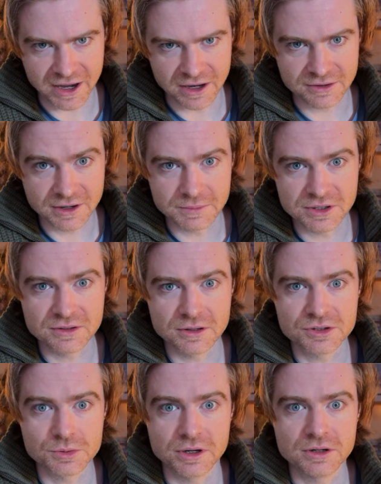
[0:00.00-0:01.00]
in cryptic
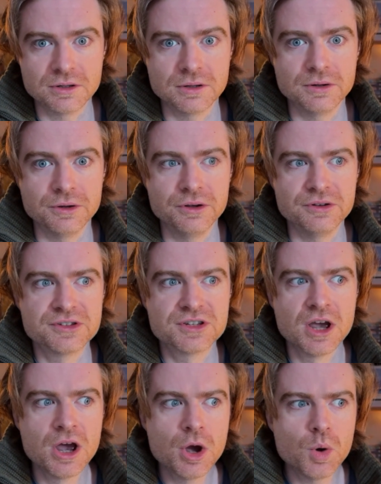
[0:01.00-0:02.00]
crossword clues,
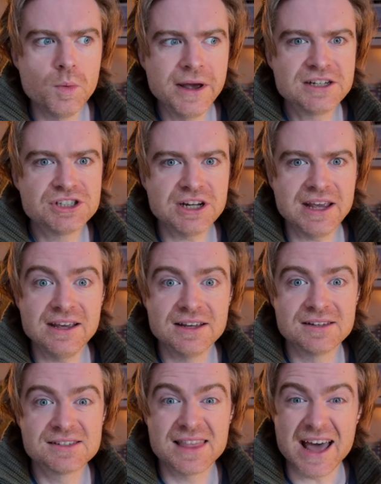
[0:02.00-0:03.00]
which
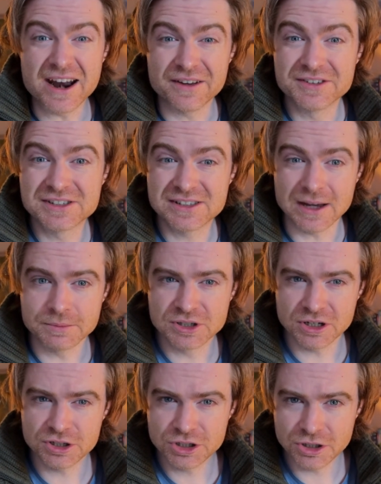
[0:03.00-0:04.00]
is that of
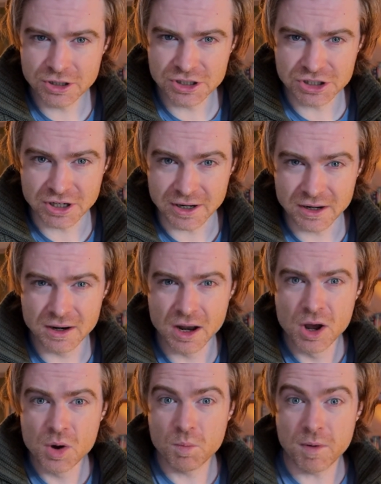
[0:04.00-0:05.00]
substitution,
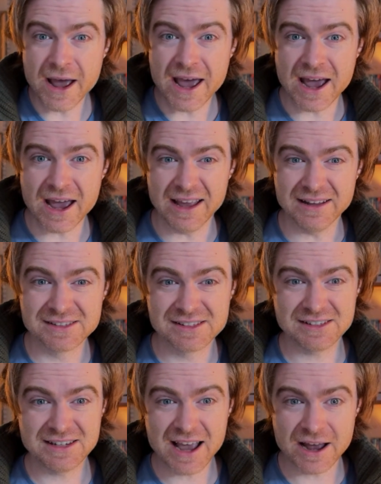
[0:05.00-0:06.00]
where
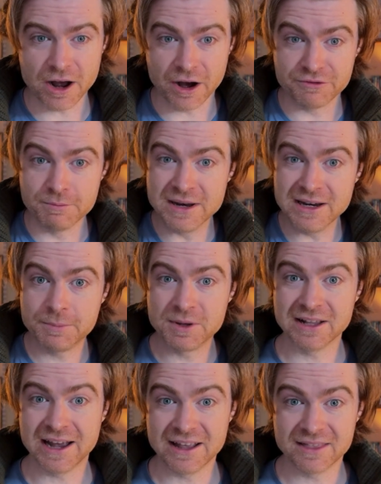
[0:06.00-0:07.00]
instead of
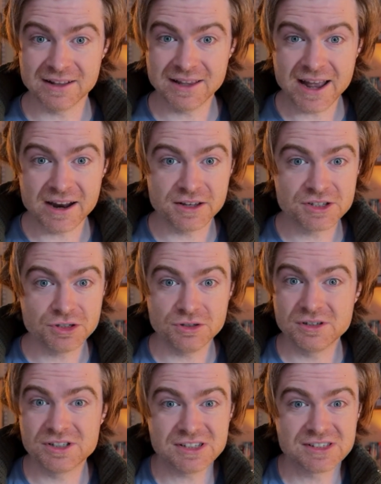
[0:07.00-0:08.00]
manipulating the letters,
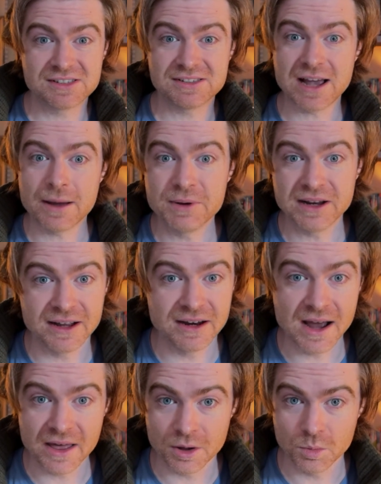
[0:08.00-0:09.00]
you just sub in
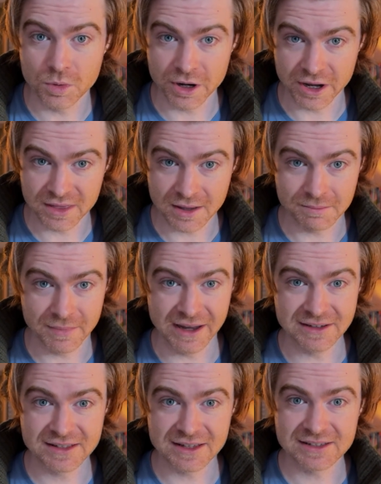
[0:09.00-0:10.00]
another word that
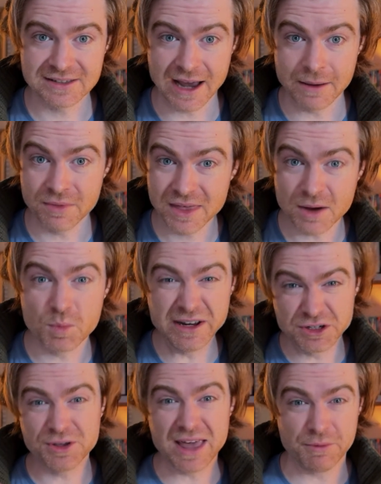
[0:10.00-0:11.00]
means the same thing. We
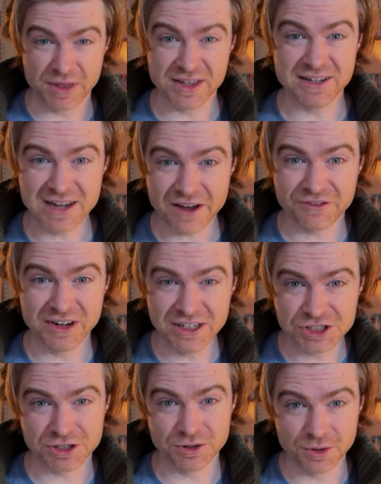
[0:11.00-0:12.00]
do that with the
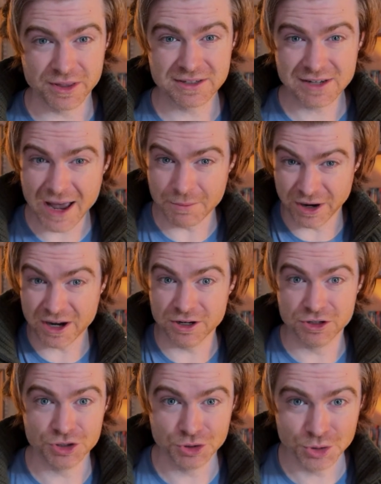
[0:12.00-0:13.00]
definition all the time. We're going
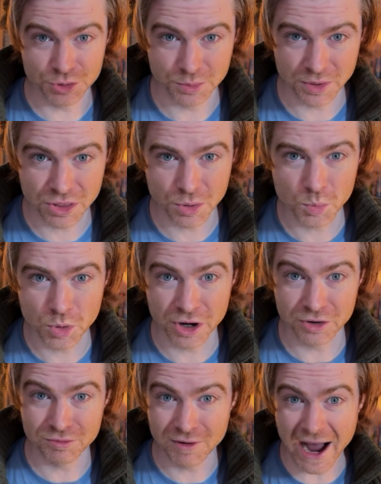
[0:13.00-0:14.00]
to do it with the
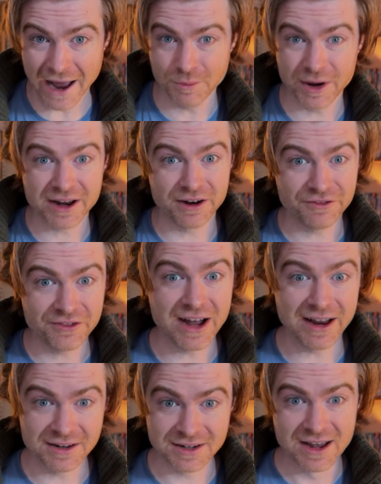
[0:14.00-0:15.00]
word right. We're going to
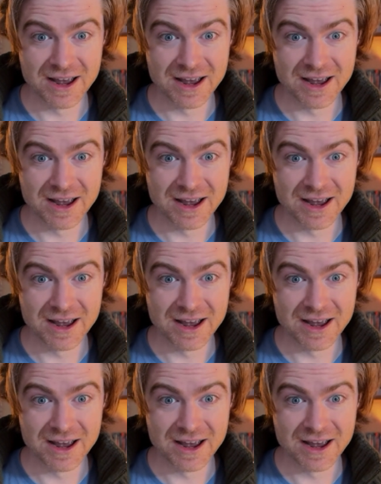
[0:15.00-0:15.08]
find